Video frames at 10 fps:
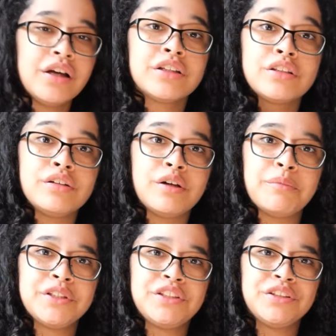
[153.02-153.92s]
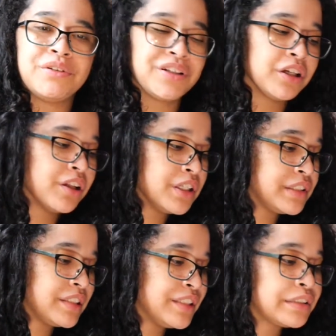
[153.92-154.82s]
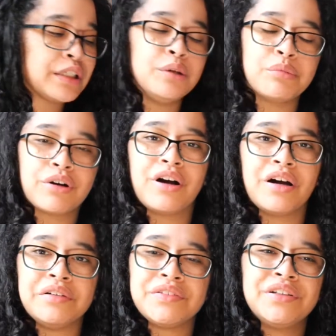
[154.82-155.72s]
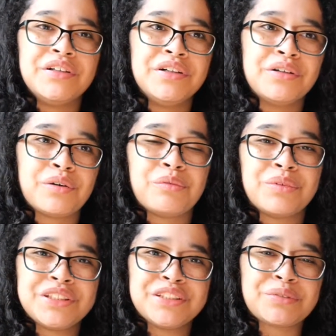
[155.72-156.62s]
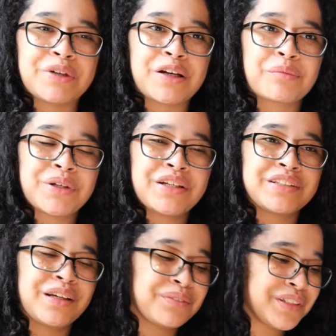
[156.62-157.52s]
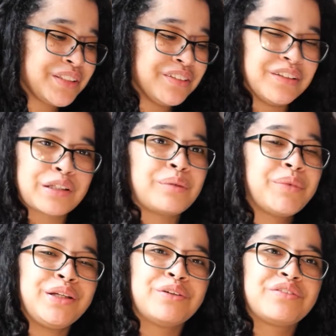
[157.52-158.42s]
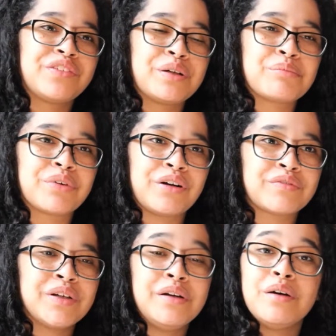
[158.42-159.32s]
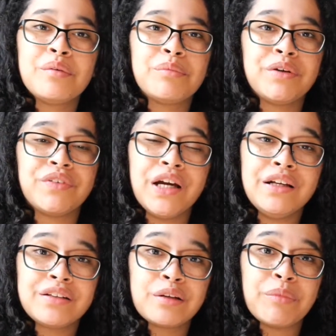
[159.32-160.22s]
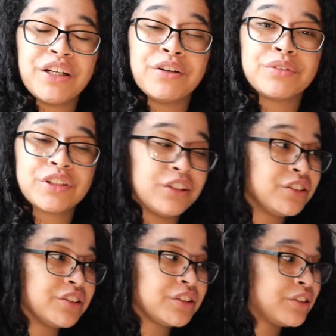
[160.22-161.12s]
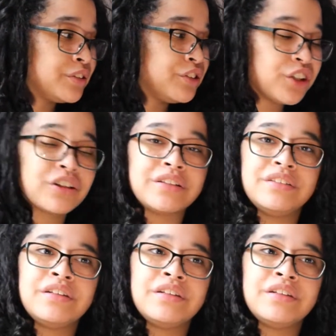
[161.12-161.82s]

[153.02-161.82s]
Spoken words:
So number 2 on the list is improv, which is weird because I went to look at my notes for improv, but in reality my notes are just jargon.